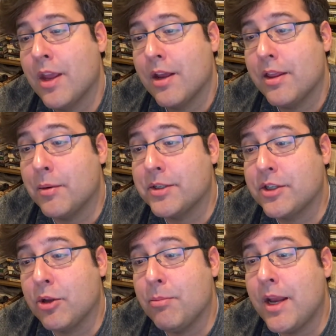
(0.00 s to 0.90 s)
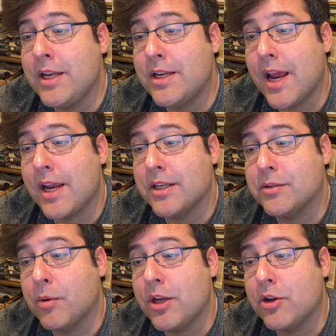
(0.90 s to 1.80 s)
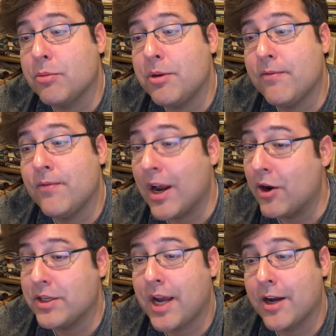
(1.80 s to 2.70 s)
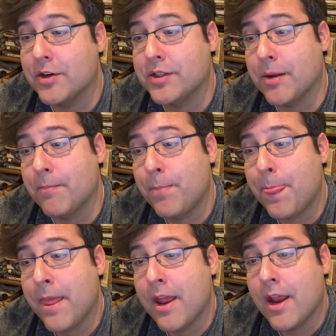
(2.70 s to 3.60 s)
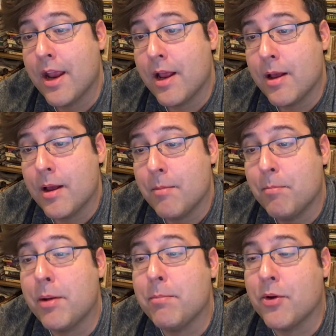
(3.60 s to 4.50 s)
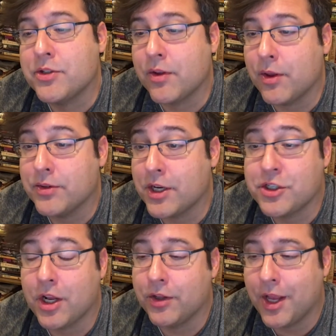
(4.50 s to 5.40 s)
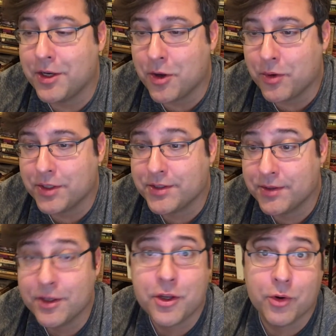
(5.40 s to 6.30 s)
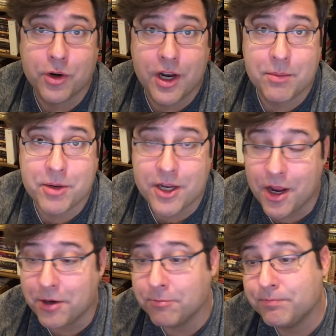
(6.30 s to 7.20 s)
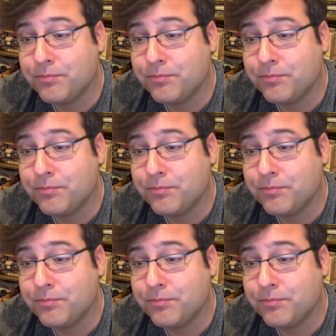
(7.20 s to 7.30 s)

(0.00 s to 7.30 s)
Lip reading: There were still many days when he could be very tiresome, but most of those I shall not notice. The cure had begun.